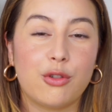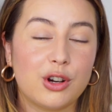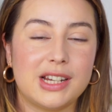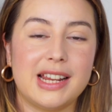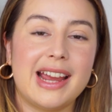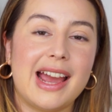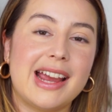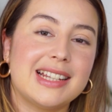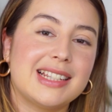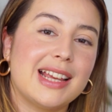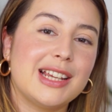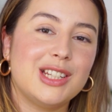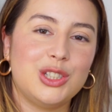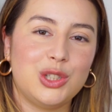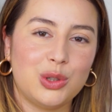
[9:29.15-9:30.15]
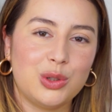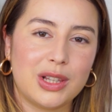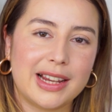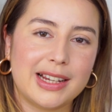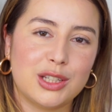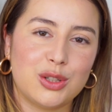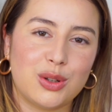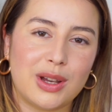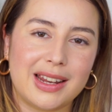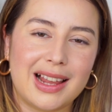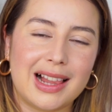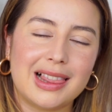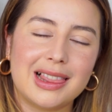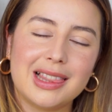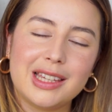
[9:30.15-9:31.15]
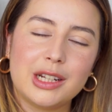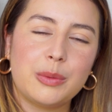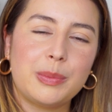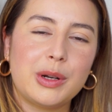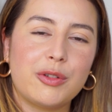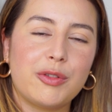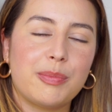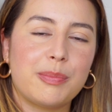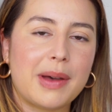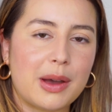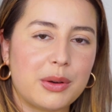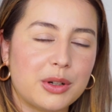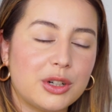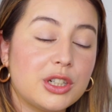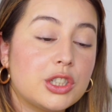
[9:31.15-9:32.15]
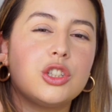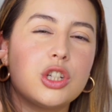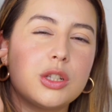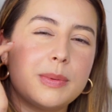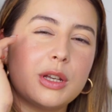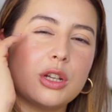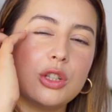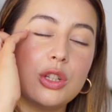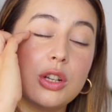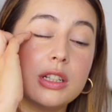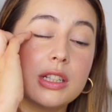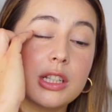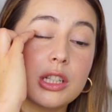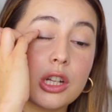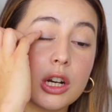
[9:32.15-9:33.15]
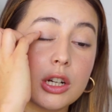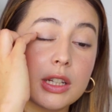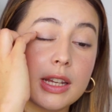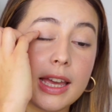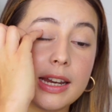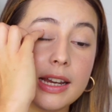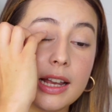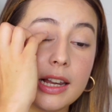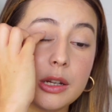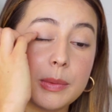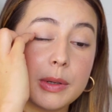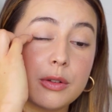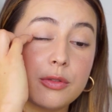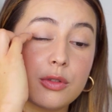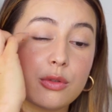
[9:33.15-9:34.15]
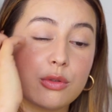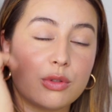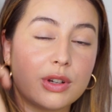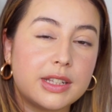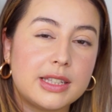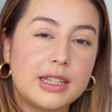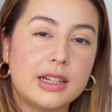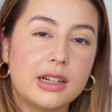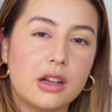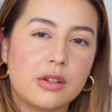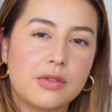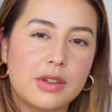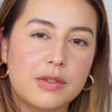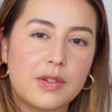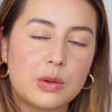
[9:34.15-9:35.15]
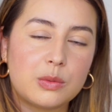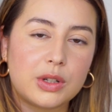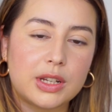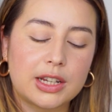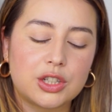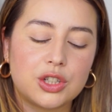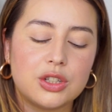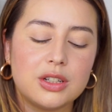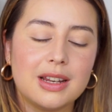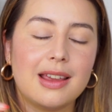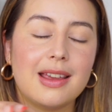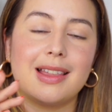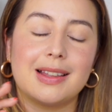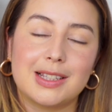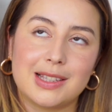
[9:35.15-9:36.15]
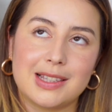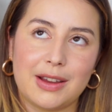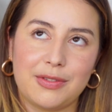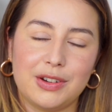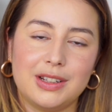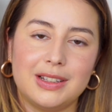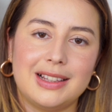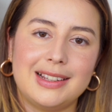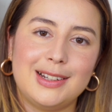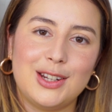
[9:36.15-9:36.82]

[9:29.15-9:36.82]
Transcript: For the eyes, I do like to add a little bit of powder just because you start getting a little bit of creasing of the foundation. That's definitely